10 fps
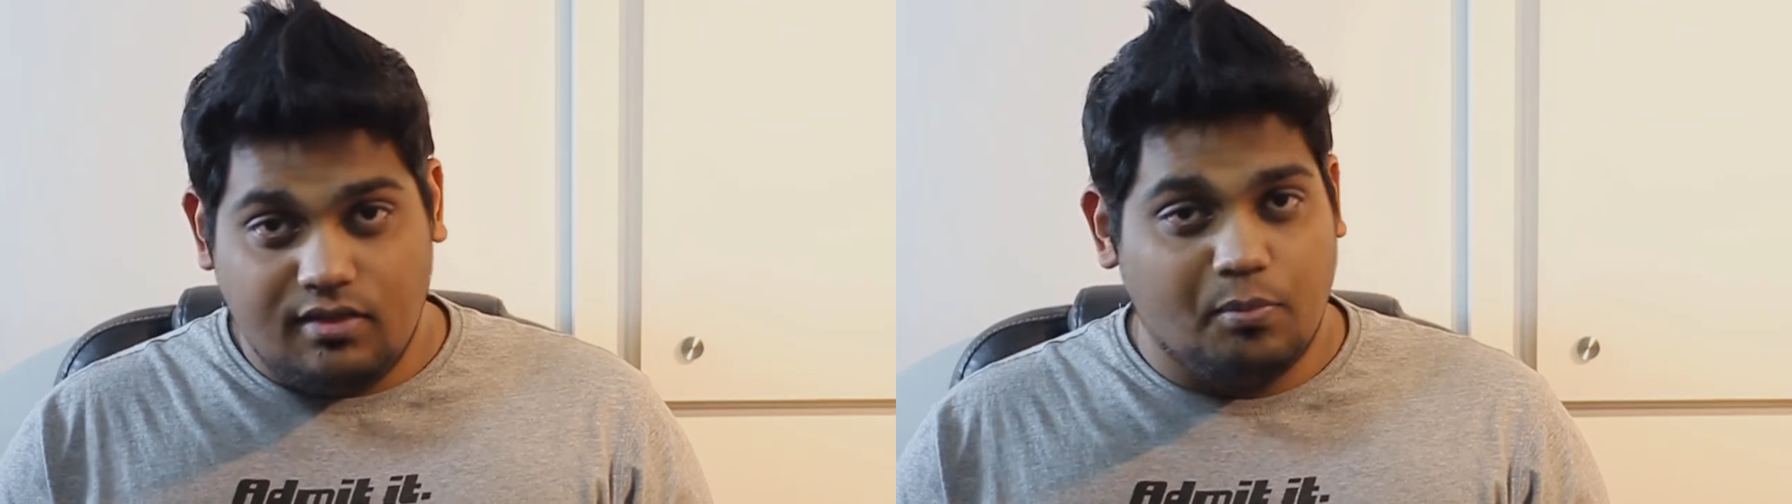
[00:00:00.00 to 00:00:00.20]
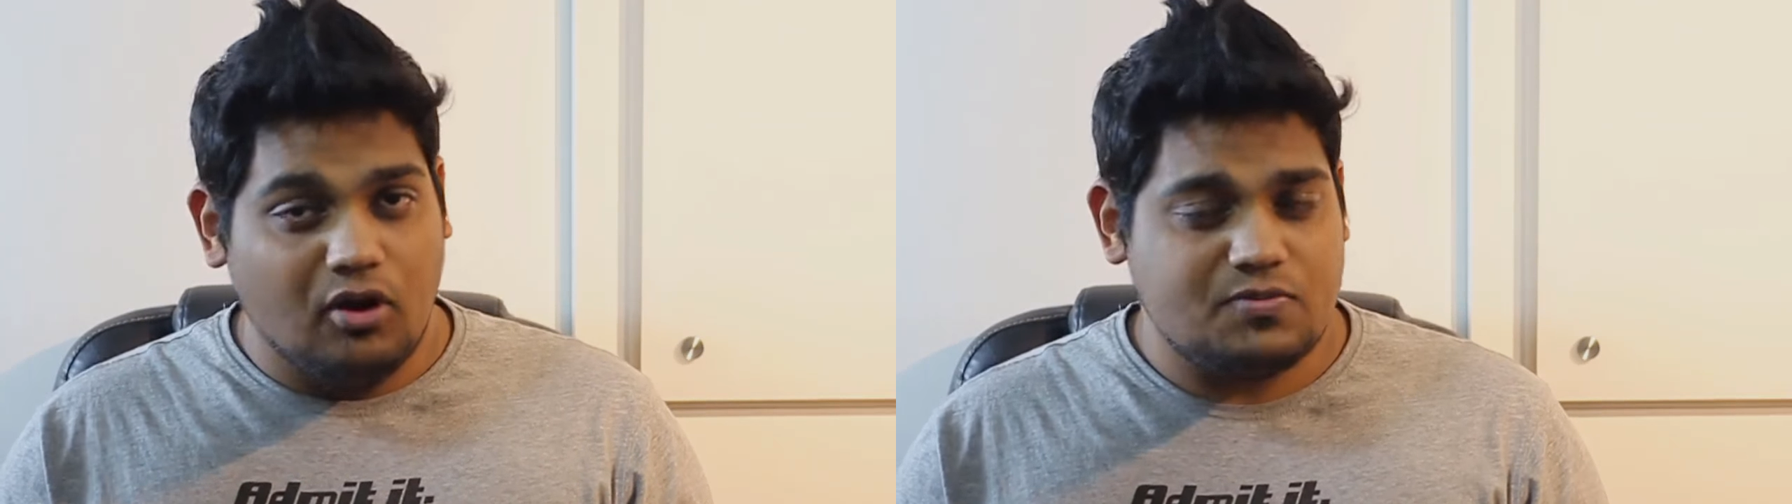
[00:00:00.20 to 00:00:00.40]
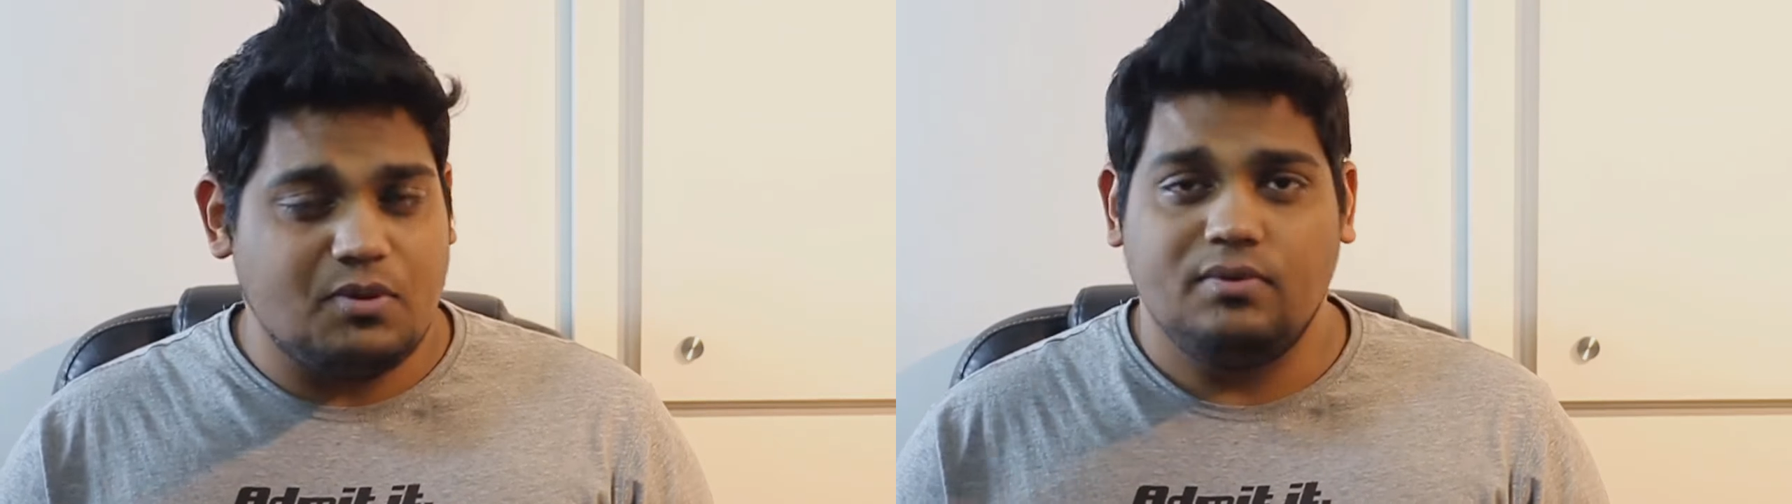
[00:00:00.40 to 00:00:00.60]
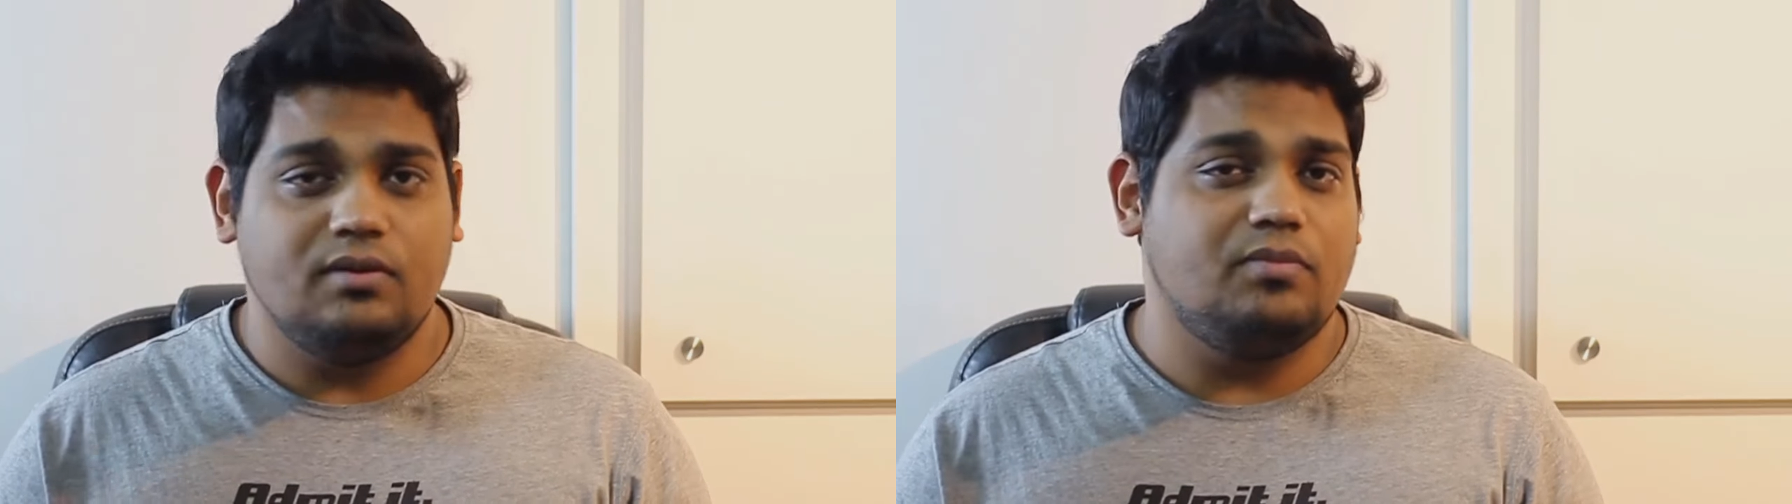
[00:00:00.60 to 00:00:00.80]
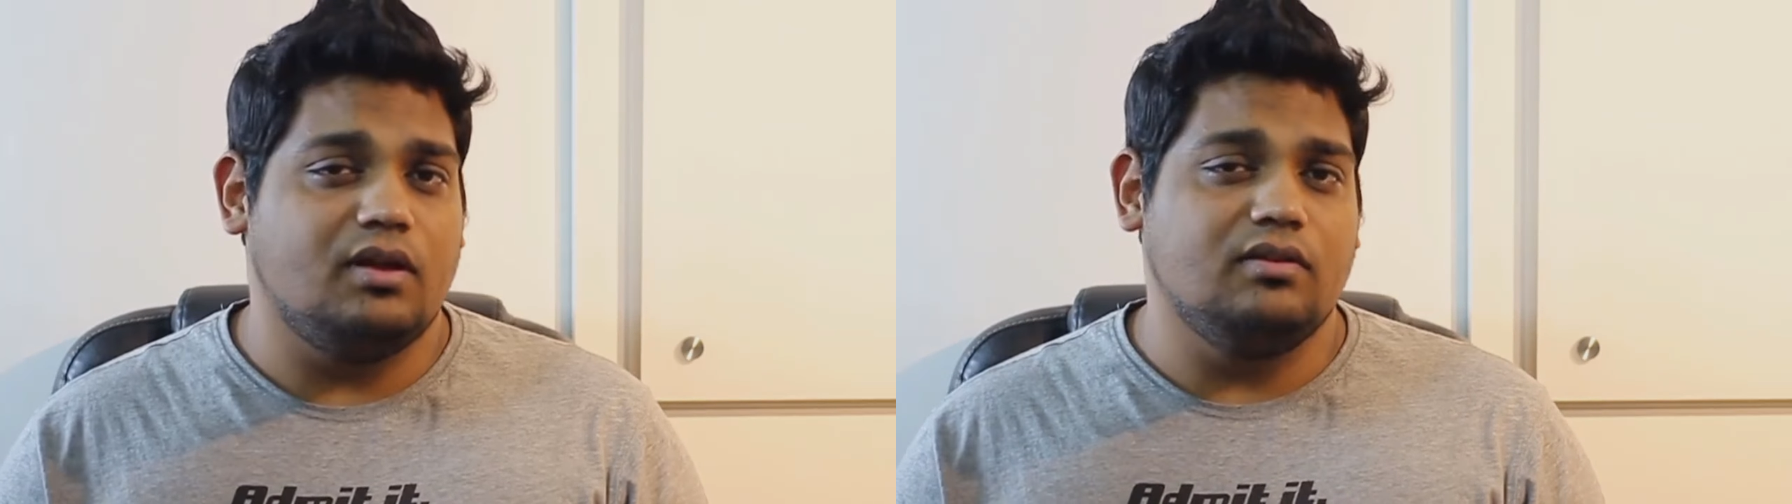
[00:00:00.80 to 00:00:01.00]
The Boss Baby
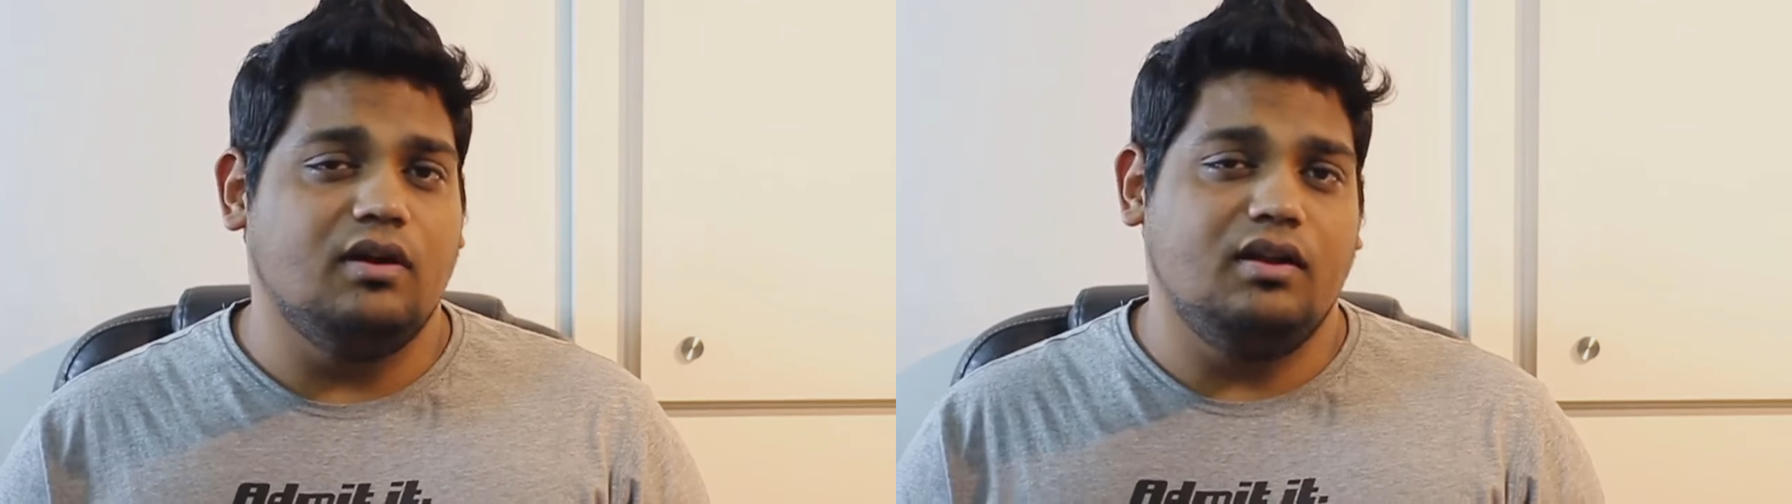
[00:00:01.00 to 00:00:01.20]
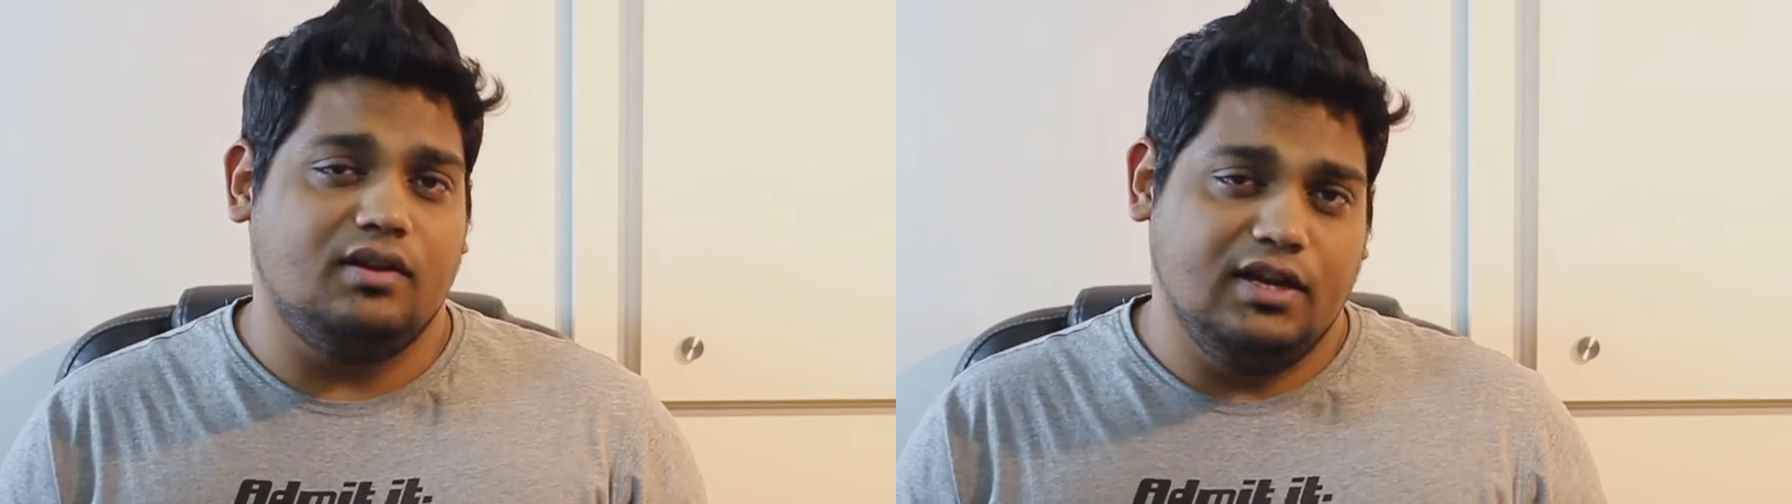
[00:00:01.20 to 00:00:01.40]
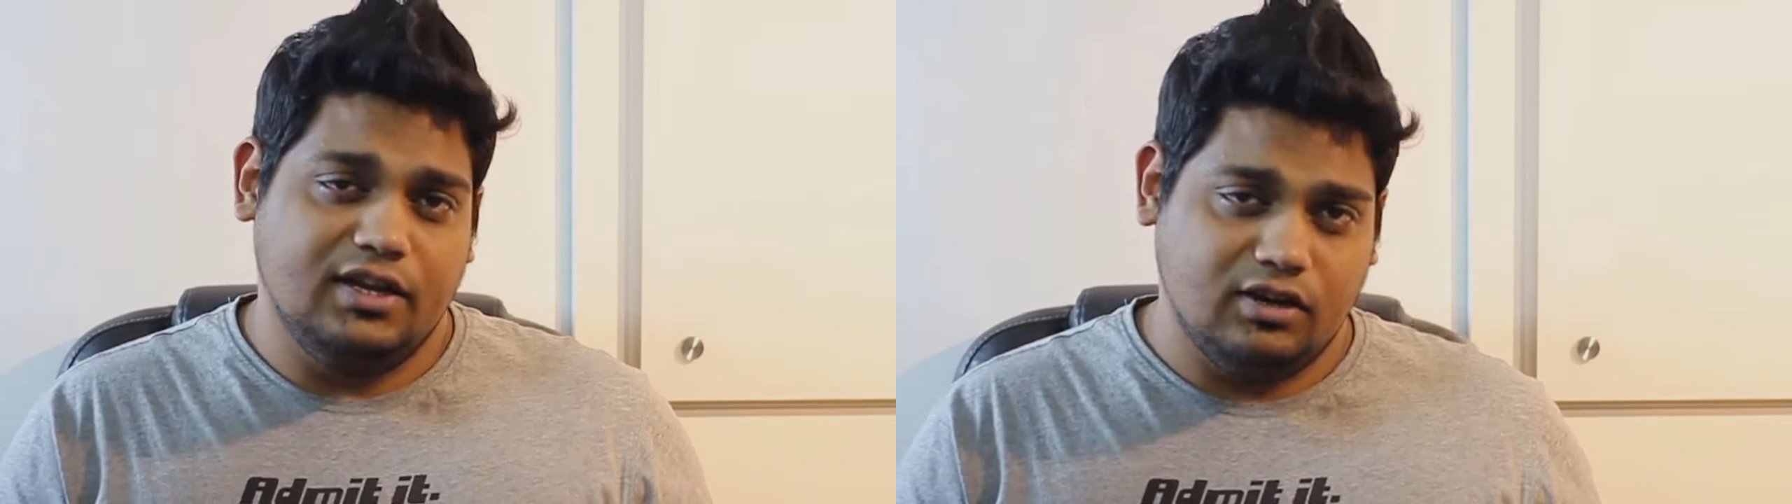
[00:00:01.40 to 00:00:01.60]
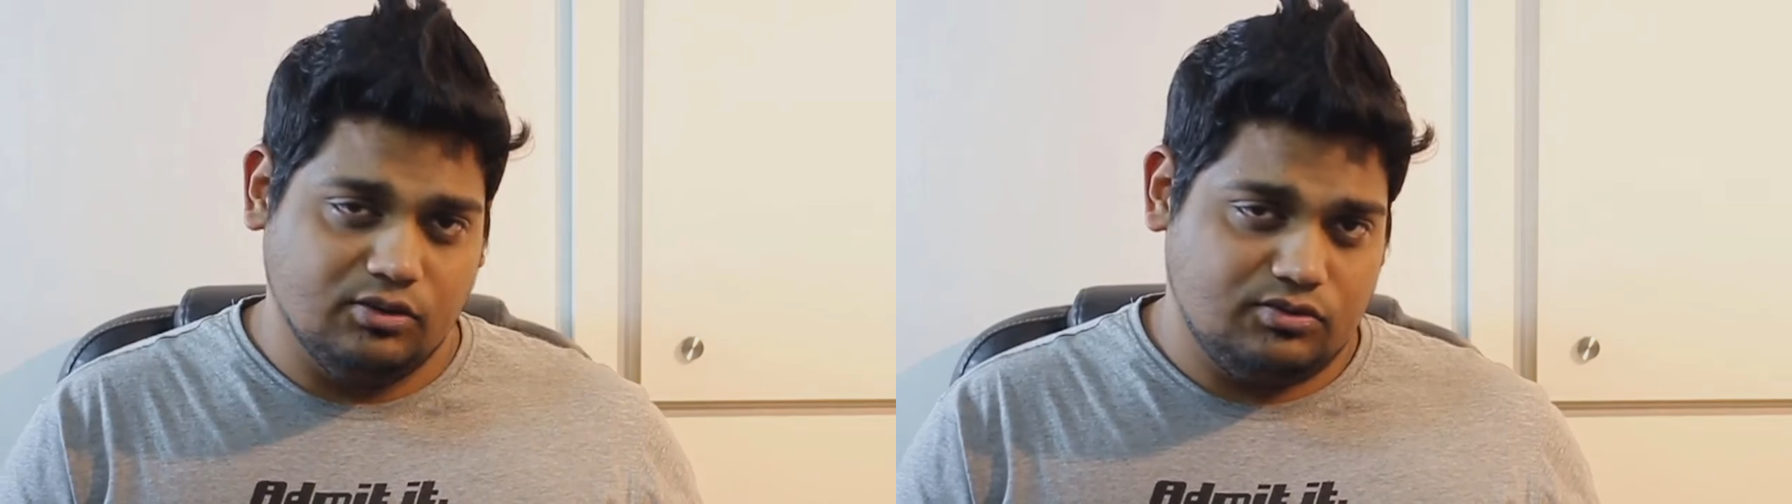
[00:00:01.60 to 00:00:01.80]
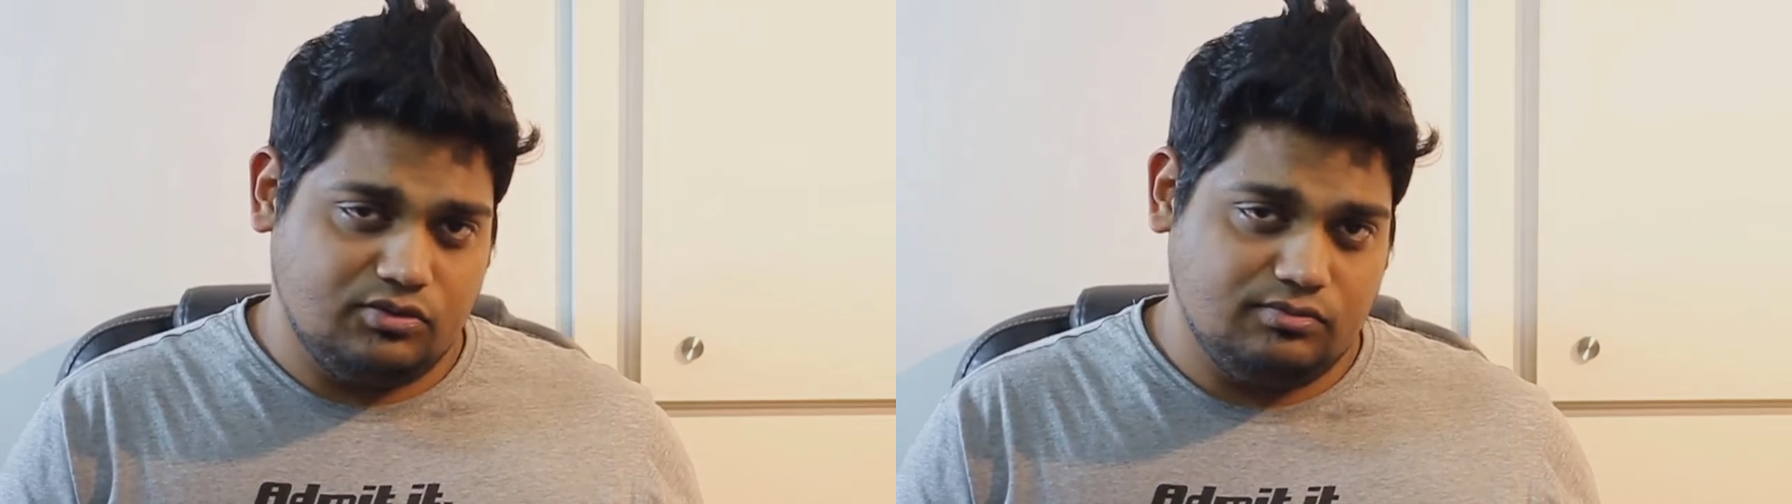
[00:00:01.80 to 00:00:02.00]
and brother are really
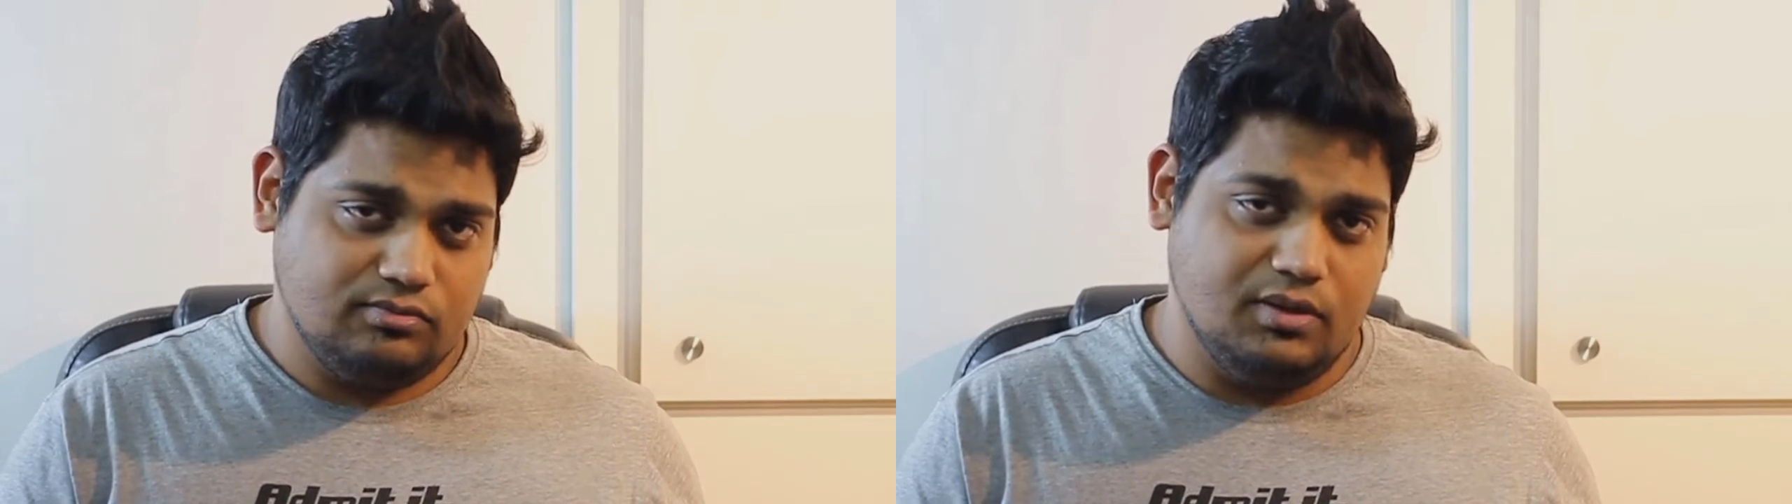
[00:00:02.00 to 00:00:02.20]
close,